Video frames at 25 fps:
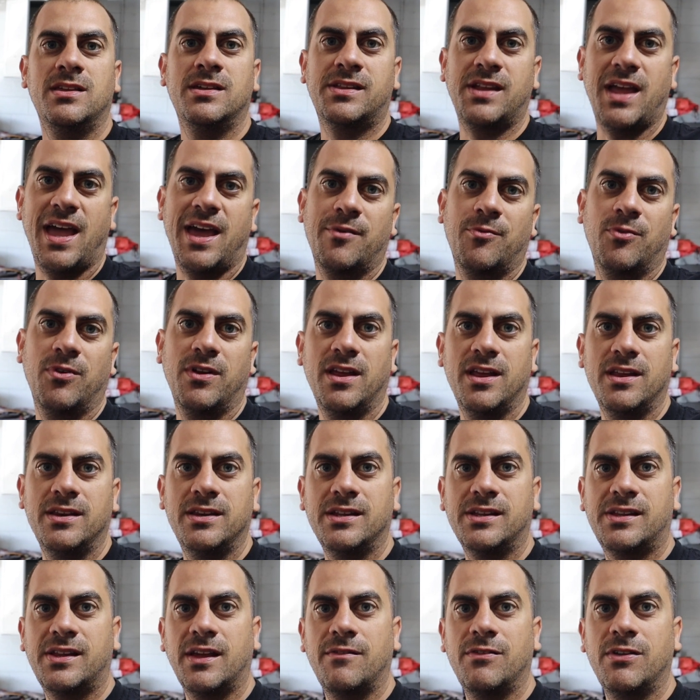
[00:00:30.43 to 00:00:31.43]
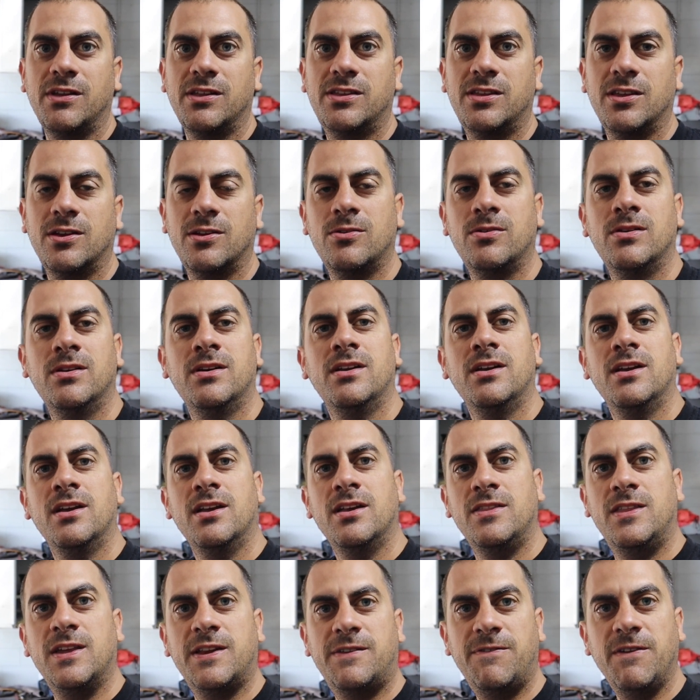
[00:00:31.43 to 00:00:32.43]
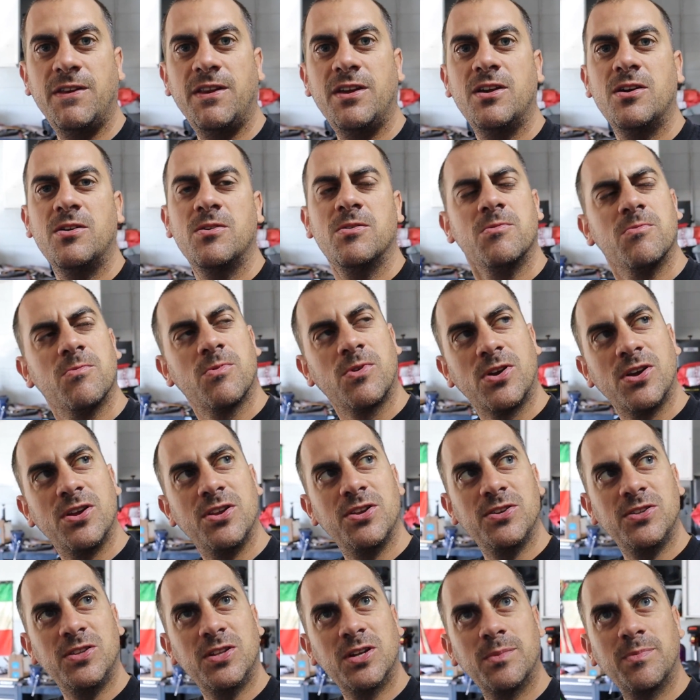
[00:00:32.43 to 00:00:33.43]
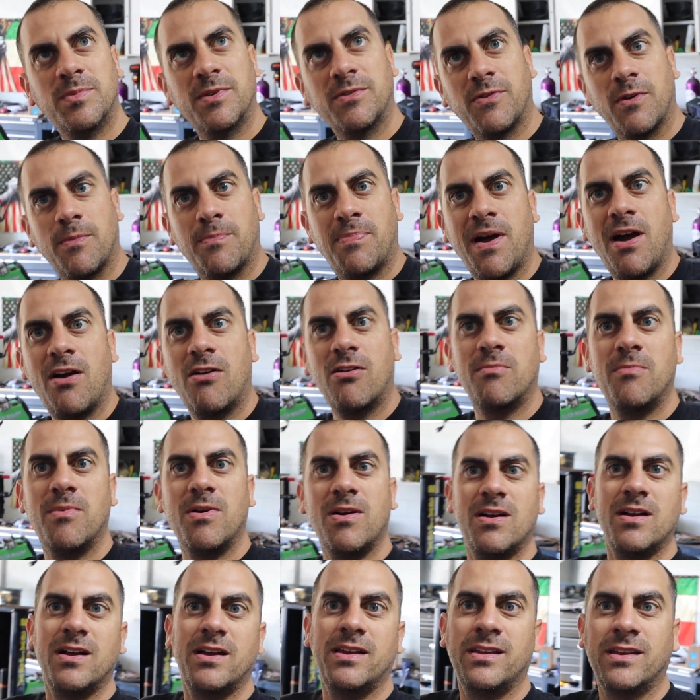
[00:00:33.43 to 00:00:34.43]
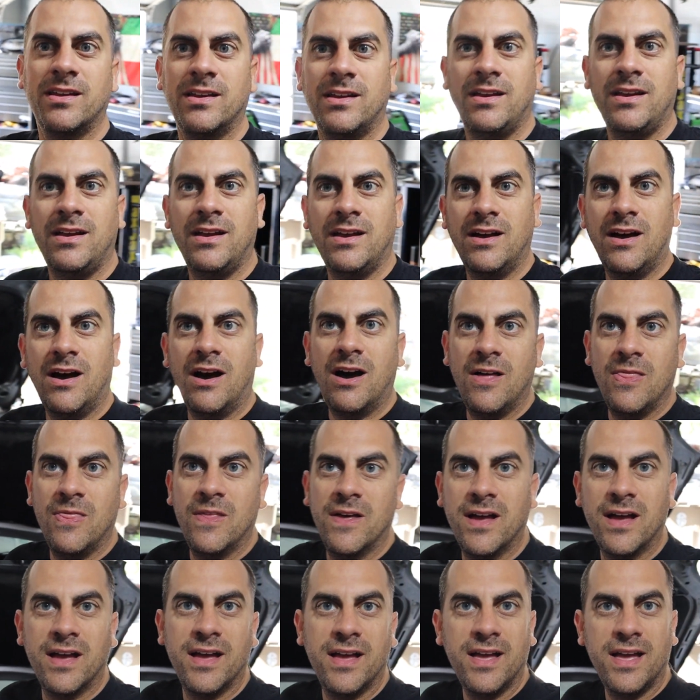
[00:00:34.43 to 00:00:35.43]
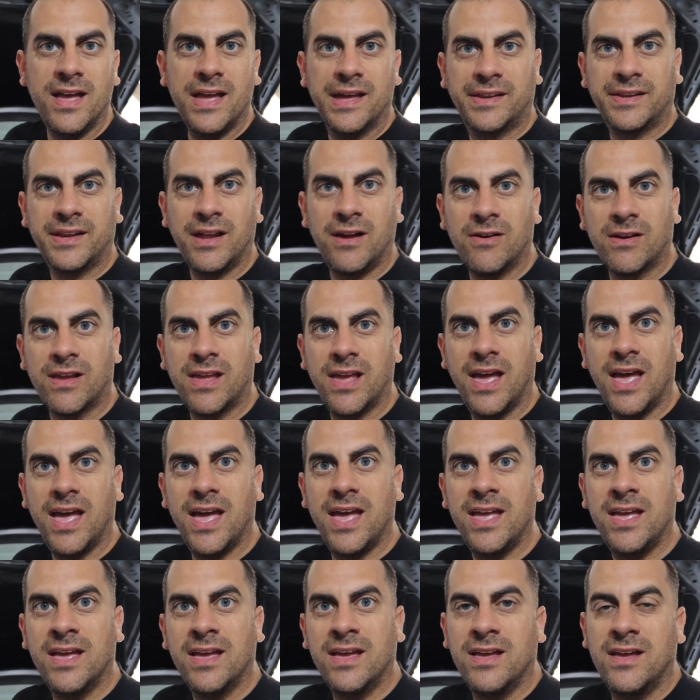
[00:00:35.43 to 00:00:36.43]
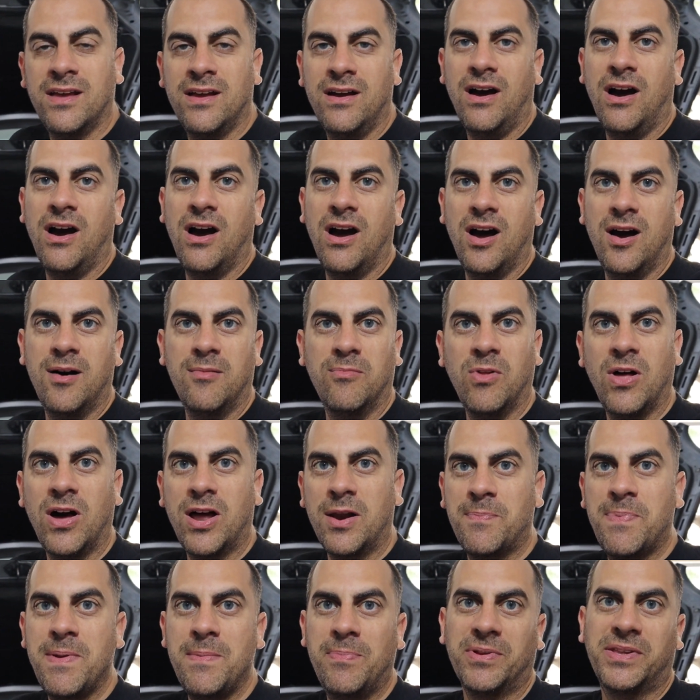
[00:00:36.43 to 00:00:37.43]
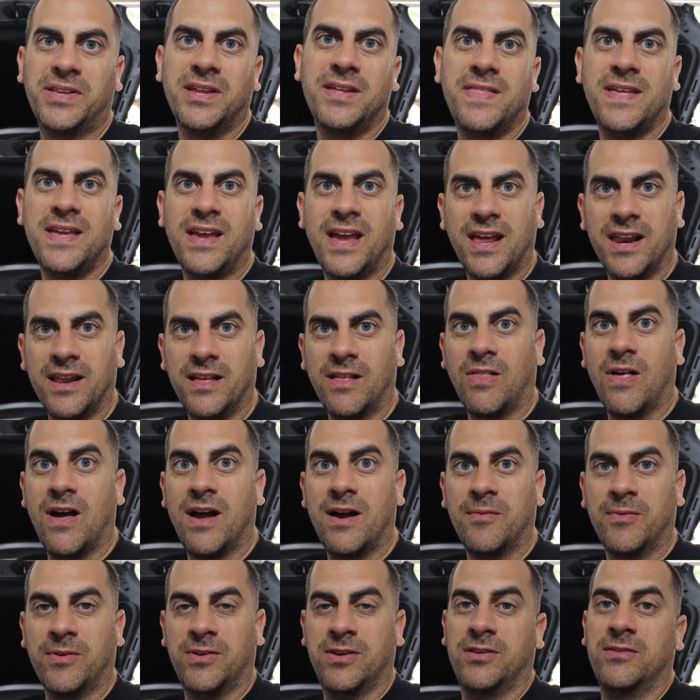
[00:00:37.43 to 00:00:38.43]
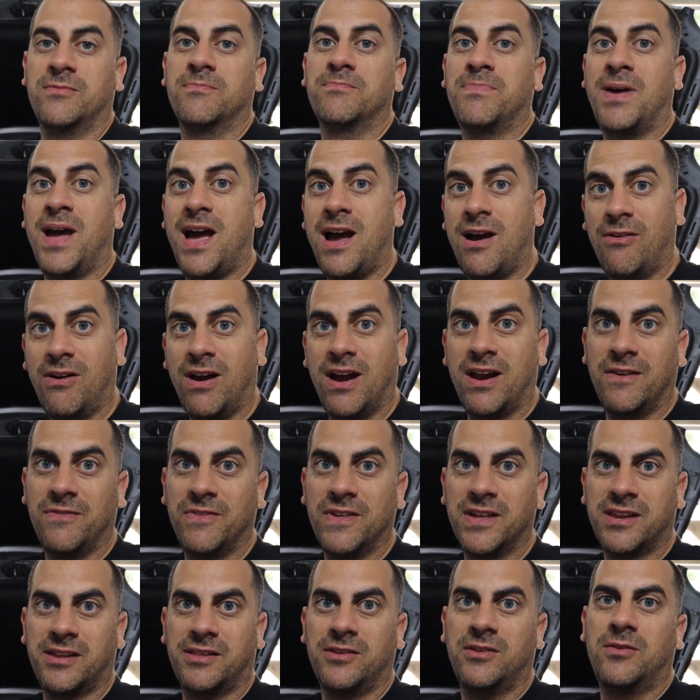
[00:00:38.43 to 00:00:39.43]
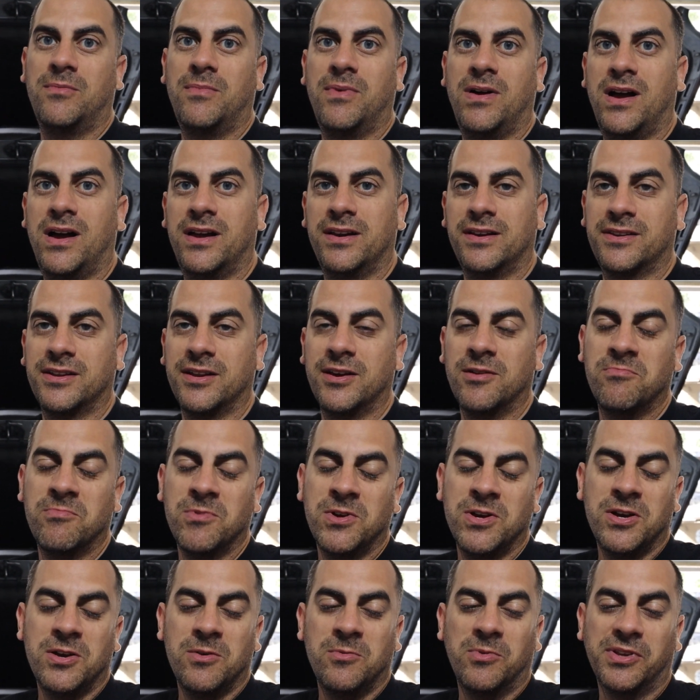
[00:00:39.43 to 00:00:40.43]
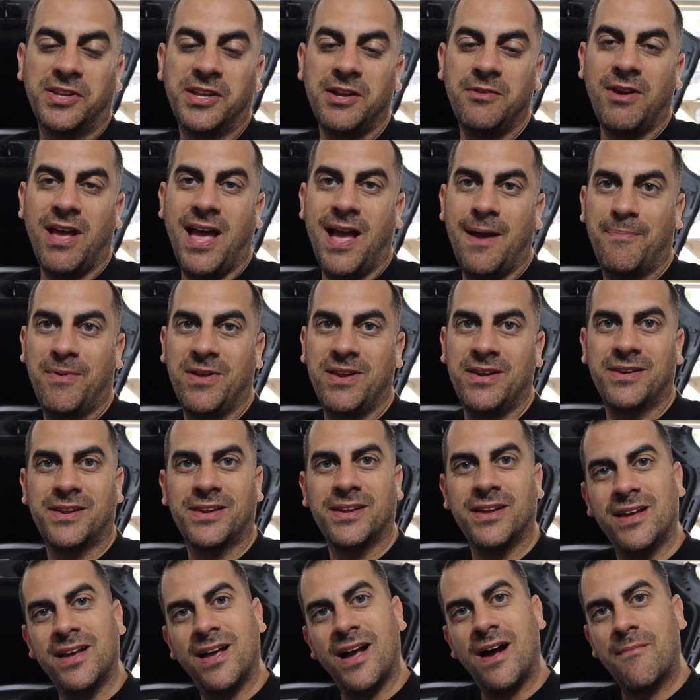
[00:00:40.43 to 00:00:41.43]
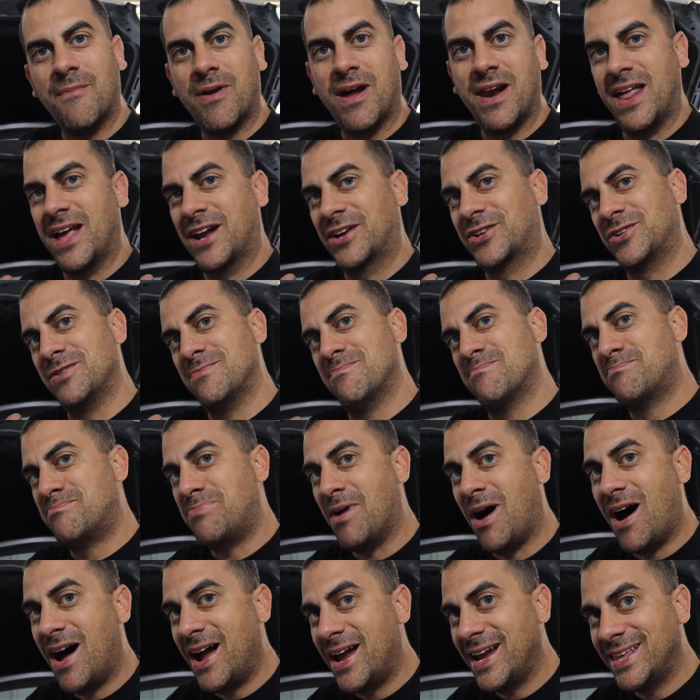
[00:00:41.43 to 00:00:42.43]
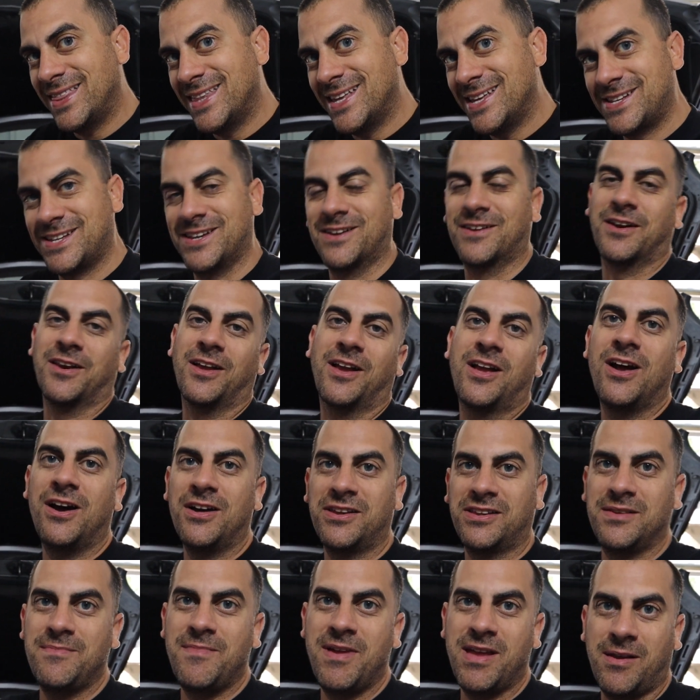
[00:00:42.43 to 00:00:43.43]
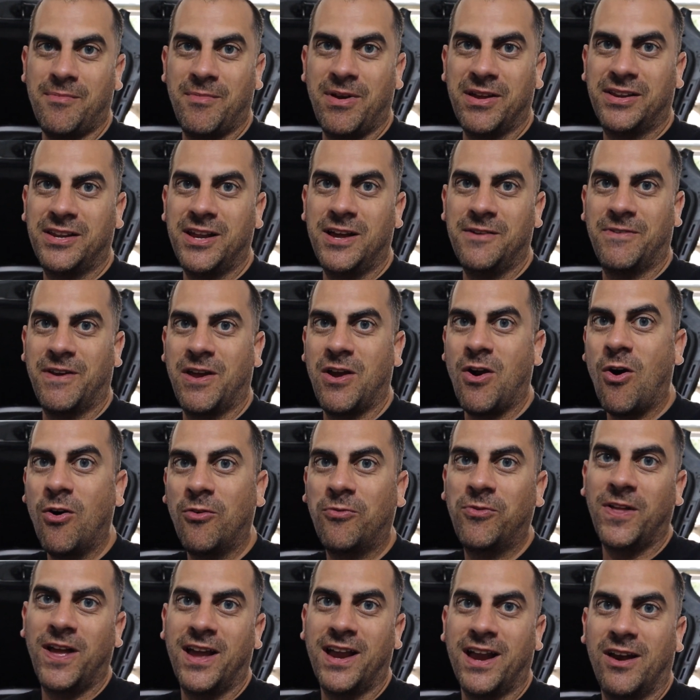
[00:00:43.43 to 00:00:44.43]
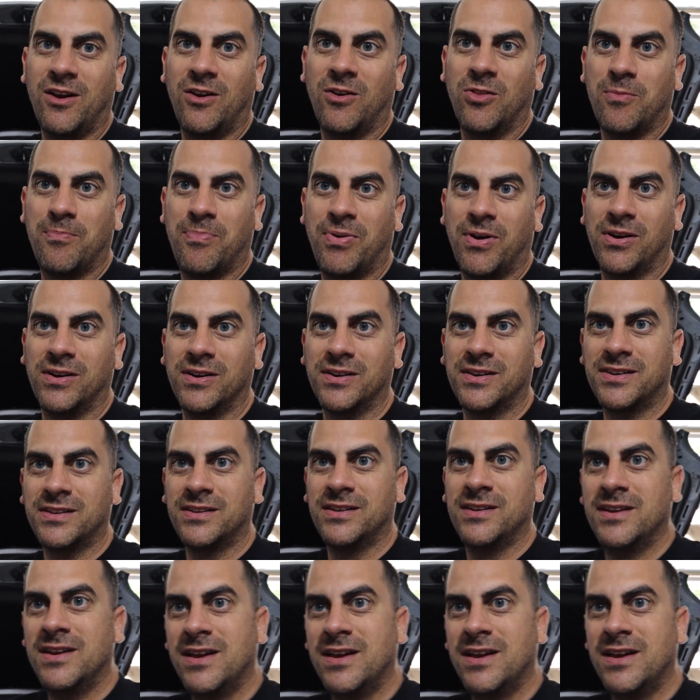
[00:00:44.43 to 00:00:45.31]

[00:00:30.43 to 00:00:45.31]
It's Adam with ND72. This video, we're going to do a little bit of a power mod on the Slk. A lot of people said they get a lot of good power out of this little mod, so we'll see what happens. I'm not actually buying this. I'm going to custom make it myself, and hopefully I got all the parts.